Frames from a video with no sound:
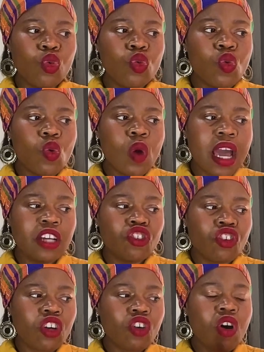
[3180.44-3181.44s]
who had
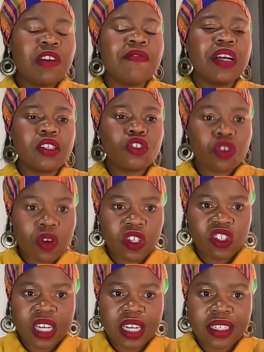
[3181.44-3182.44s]
not converted to
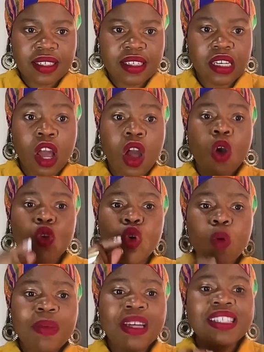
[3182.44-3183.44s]
Christianity,
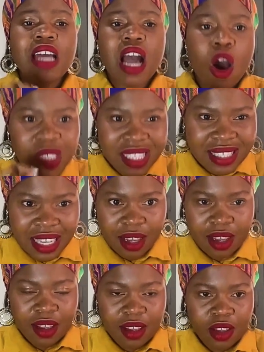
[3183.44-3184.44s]
no matter how sick
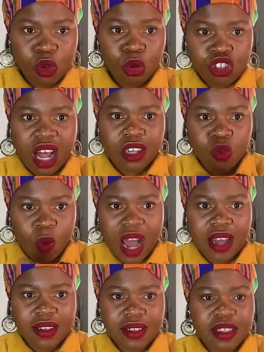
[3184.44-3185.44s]
your child
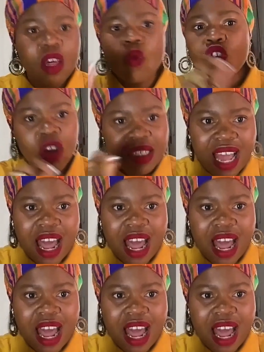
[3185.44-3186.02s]
was, they would not